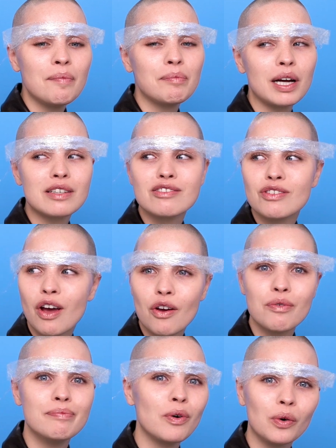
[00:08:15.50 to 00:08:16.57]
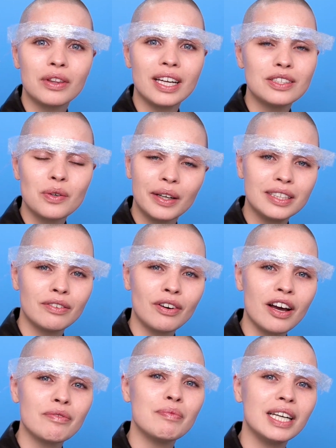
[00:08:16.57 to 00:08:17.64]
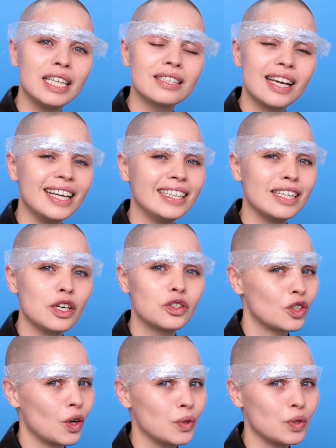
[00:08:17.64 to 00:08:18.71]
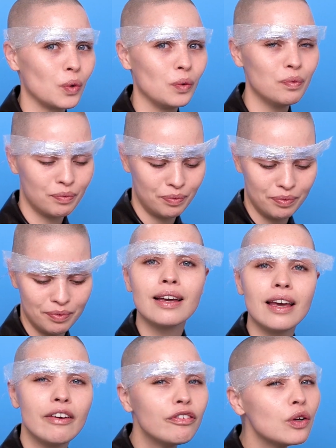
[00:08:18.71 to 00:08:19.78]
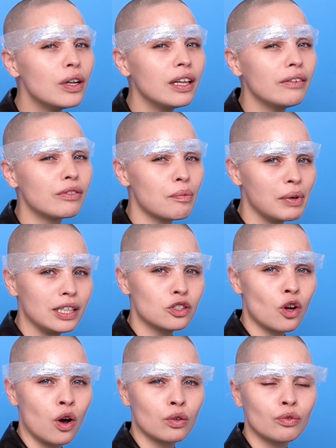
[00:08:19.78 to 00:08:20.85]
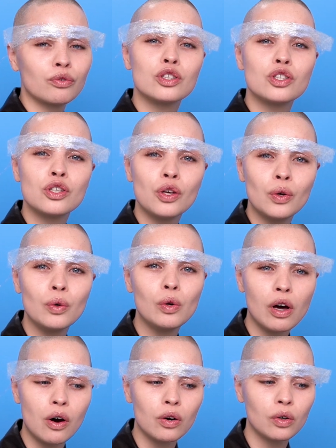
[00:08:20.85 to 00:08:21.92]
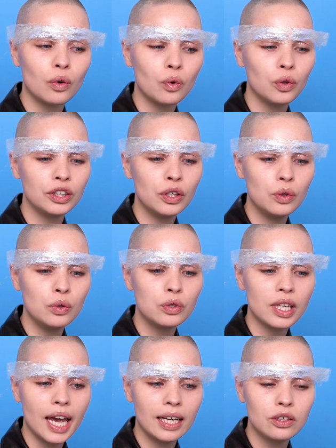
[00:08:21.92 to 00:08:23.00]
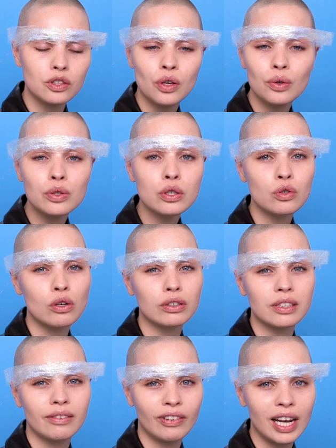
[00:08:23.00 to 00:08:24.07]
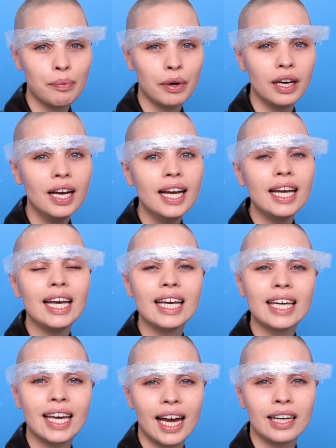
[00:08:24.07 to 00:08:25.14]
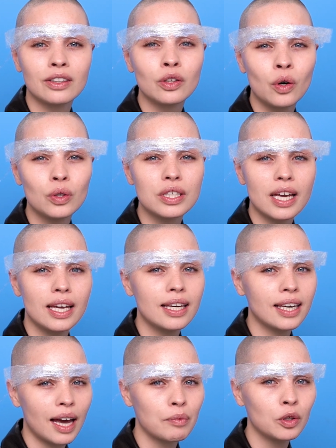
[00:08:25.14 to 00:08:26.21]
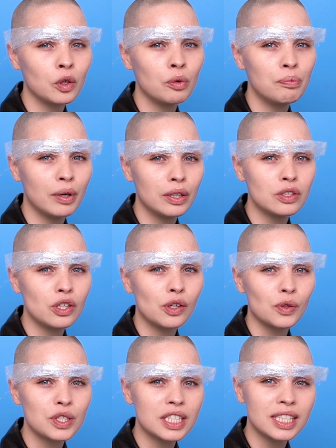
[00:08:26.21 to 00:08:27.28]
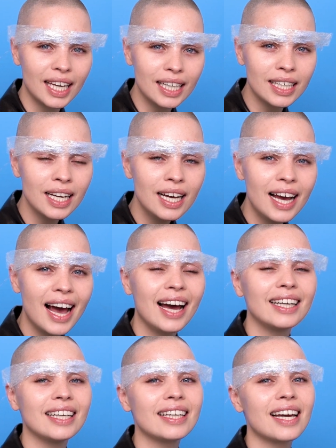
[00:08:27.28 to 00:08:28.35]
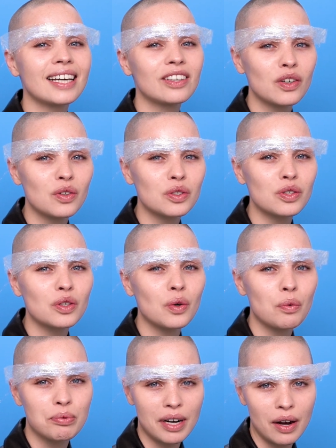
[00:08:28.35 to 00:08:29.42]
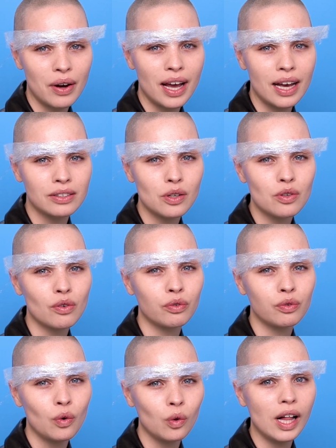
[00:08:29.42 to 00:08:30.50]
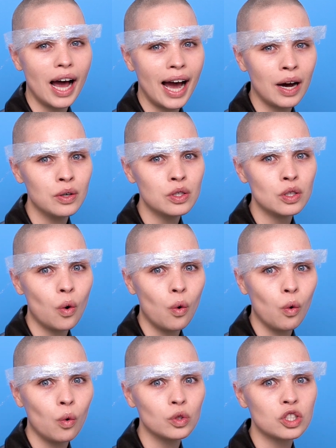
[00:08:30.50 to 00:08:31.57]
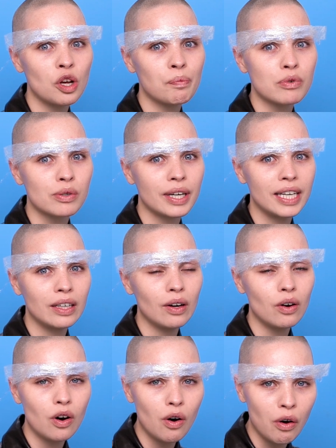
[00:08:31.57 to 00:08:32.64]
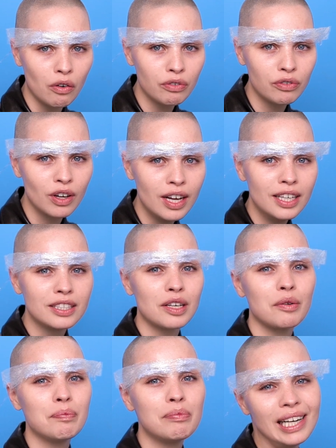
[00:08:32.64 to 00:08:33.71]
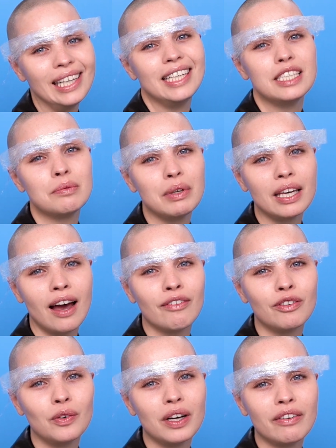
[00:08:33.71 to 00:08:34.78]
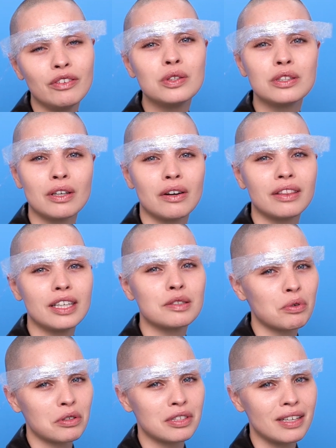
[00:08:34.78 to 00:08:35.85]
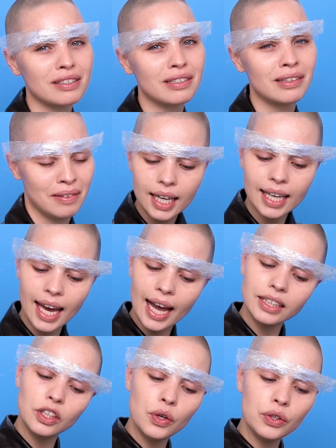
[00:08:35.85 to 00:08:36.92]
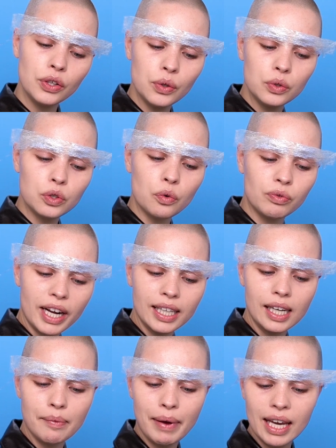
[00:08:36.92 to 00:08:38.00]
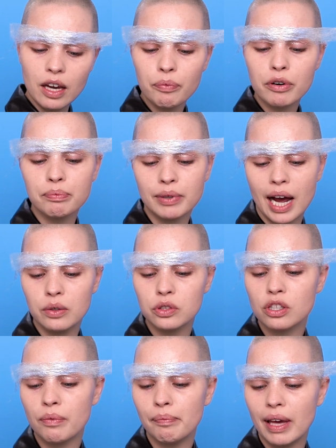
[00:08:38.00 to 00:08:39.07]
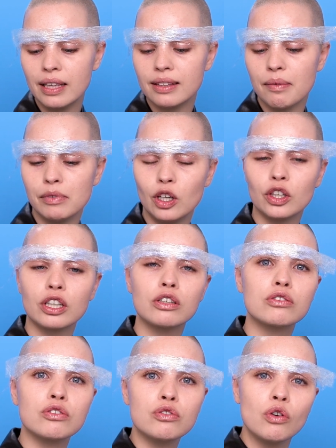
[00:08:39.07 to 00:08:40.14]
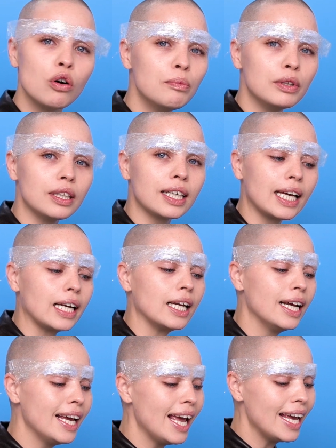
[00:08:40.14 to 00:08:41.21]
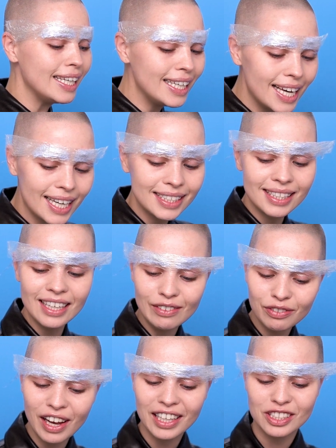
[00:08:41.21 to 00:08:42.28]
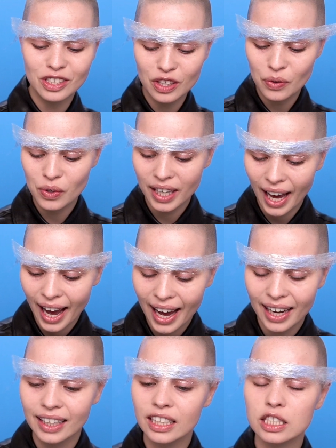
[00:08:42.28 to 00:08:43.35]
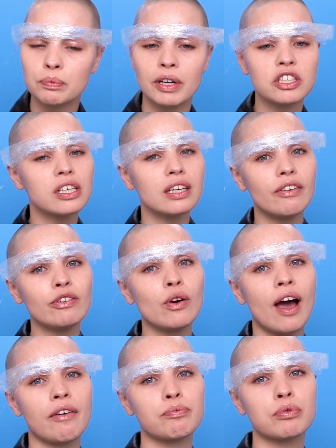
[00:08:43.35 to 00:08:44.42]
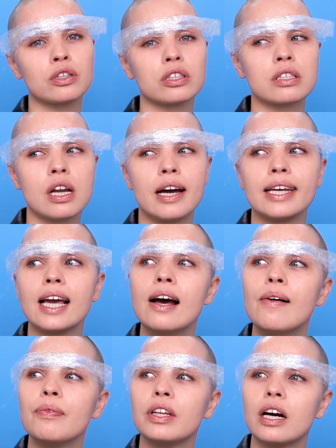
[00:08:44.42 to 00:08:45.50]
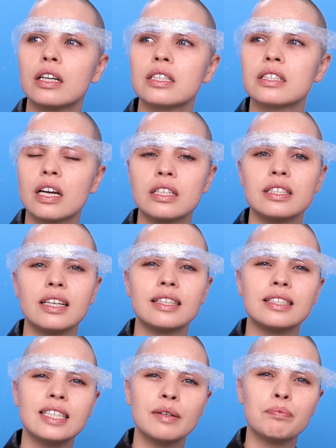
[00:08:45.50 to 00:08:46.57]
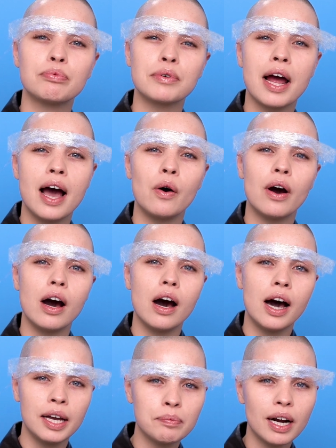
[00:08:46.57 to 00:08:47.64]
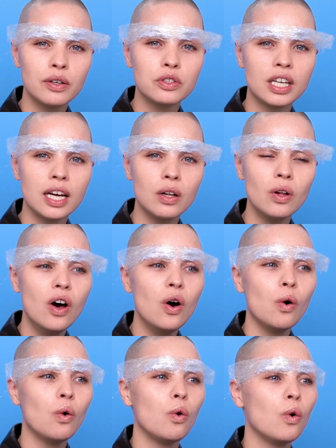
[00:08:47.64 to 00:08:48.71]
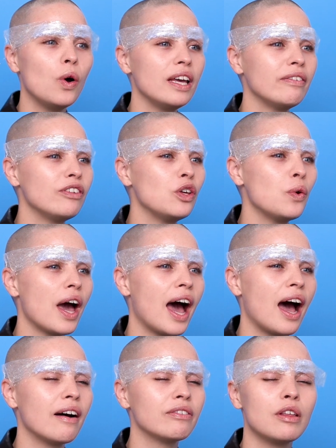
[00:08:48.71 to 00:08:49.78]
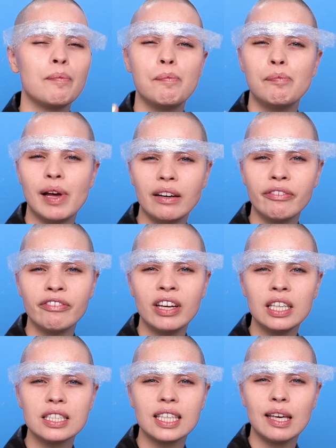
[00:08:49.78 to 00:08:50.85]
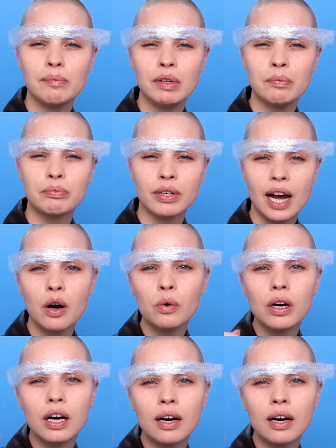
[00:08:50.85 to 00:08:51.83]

but no more than 25 minutes in total. If you leave the bleach on for too long or use a too strong developer, it can cause a chemical burn to your skin, and it can cause your brow hairs to fall out or to break off. So please be careful if you start this process. Can you use regular makeup for brows to make them look normal again? Yes, in fact you can, especially if you have products like the Anastasia Dip Brow Eyebrow Gel, or if you have the Benefit Gimme Brow